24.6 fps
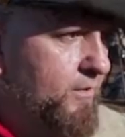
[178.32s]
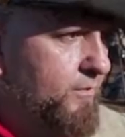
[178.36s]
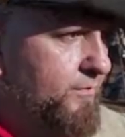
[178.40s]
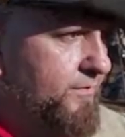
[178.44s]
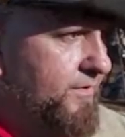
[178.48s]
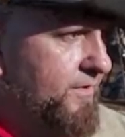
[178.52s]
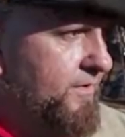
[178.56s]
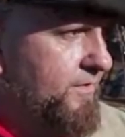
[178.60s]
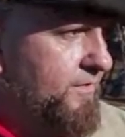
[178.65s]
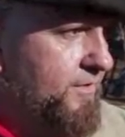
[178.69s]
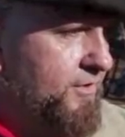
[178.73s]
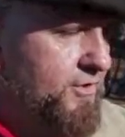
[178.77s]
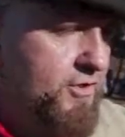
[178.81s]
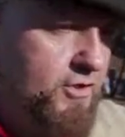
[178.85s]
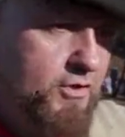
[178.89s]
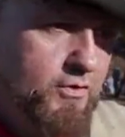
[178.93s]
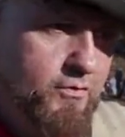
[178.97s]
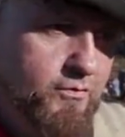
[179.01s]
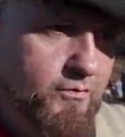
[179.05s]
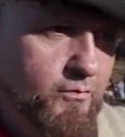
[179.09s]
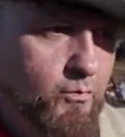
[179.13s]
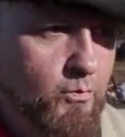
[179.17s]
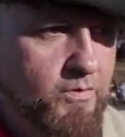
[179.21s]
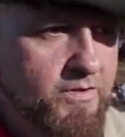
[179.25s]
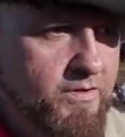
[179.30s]
you know, the, the
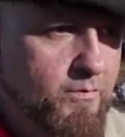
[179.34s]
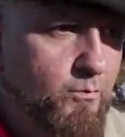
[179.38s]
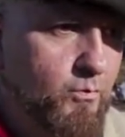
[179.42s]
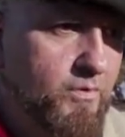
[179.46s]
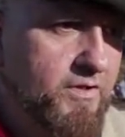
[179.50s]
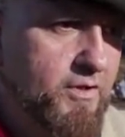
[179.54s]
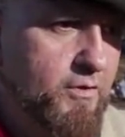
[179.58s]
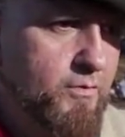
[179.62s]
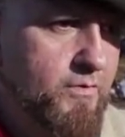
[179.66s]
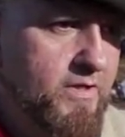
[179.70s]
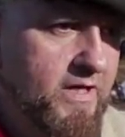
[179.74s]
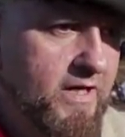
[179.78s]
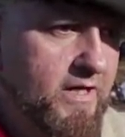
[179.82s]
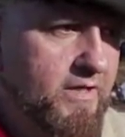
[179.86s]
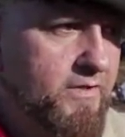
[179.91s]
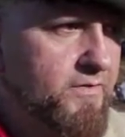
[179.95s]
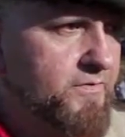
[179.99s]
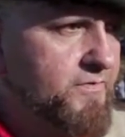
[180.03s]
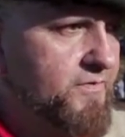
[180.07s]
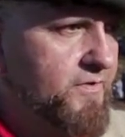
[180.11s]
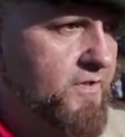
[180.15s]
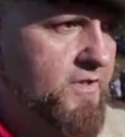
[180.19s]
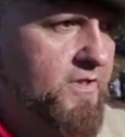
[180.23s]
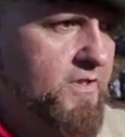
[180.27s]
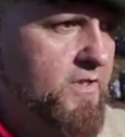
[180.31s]
Jews would, would do
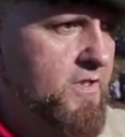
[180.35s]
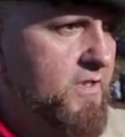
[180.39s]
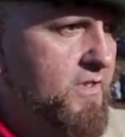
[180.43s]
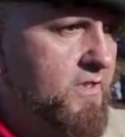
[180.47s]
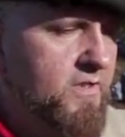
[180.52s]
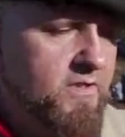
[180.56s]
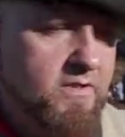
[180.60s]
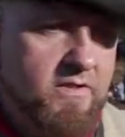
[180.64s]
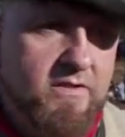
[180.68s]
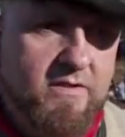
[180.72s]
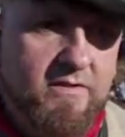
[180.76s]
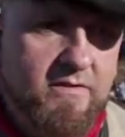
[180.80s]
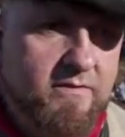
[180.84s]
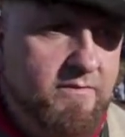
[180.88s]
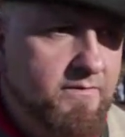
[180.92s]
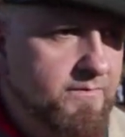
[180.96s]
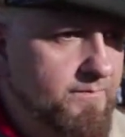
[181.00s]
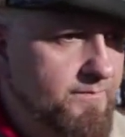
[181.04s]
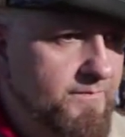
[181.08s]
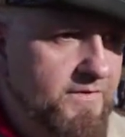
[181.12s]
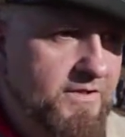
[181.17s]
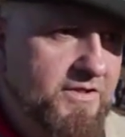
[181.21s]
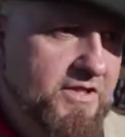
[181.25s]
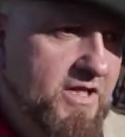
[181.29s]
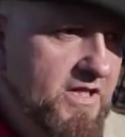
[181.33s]
theirs,
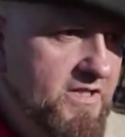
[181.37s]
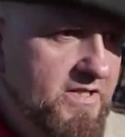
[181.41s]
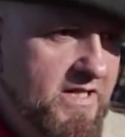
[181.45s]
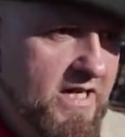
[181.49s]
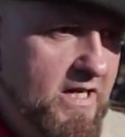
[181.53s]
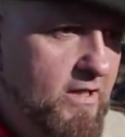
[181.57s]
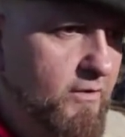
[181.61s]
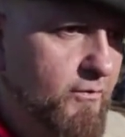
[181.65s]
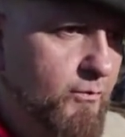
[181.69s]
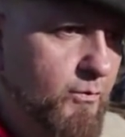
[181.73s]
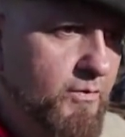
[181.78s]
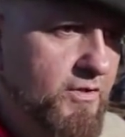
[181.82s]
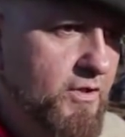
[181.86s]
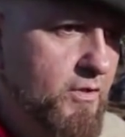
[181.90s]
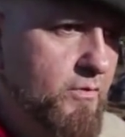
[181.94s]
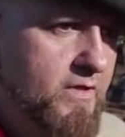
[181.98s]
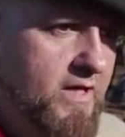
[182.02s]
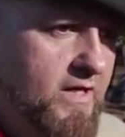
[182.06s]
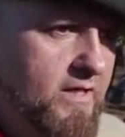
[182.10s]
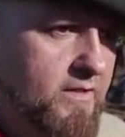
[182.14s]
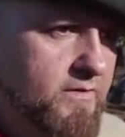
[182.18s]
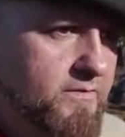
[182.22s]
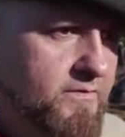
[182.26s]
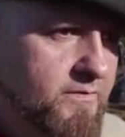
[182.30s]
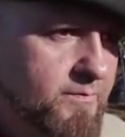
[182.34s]
the Gentiles would
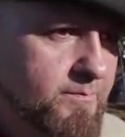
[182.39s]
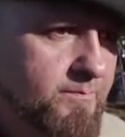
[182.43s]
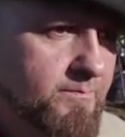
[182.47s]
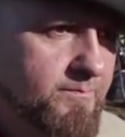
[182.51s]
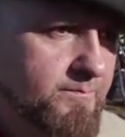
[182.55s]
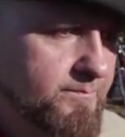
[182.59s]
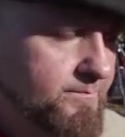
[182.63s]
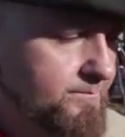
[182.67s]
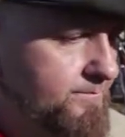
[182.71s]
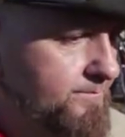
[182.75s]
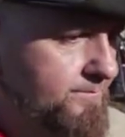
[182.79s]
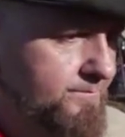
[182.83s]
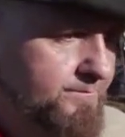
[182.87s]
do theirs.